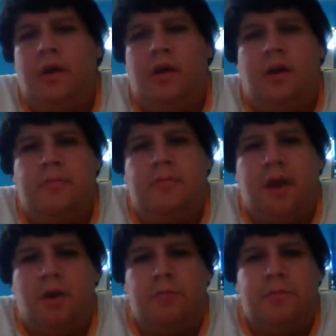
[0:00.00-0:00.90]
By
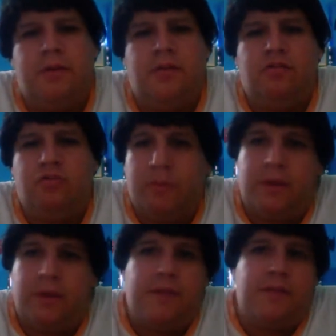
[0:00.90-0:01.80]
hoping
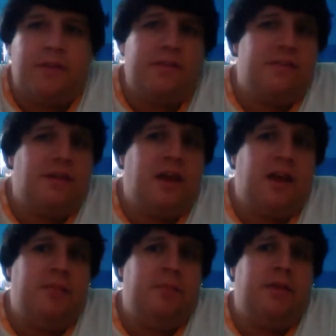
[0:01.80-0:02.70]
streaming at this
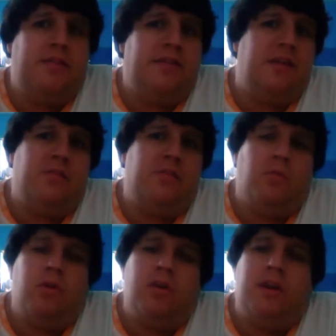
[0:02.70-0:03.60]
time at 10 in the
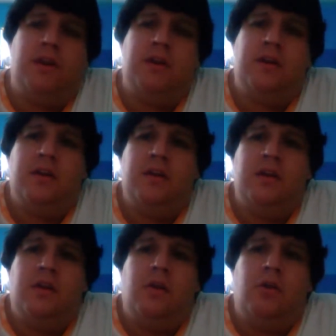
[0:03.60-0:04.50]
morning,
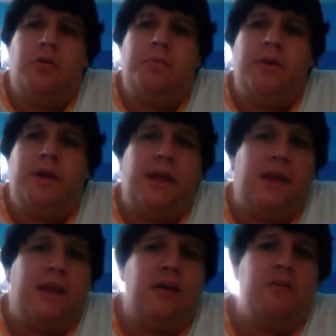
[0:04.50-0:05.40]
hoping I
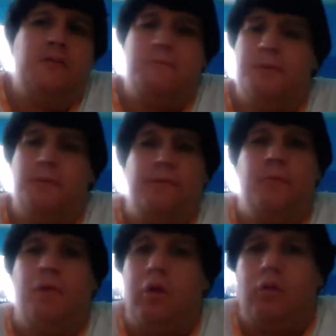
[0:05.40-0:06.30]
get other people
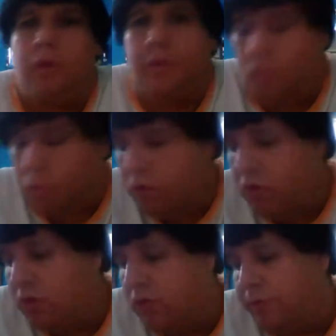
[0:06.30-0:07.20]
from all around the
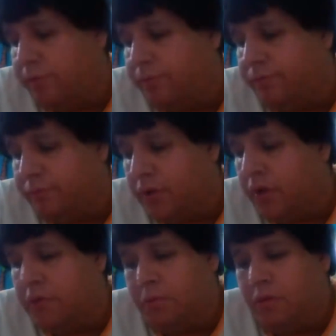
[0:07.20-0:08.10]
world,
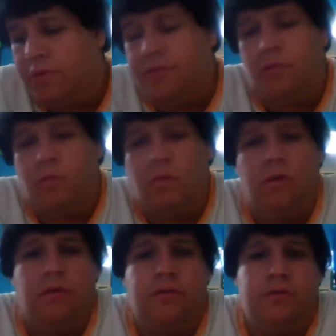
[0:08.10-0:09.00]
other parts of the
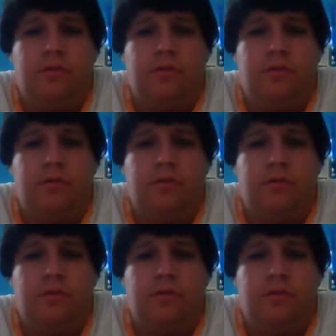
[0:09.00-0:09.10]
world. So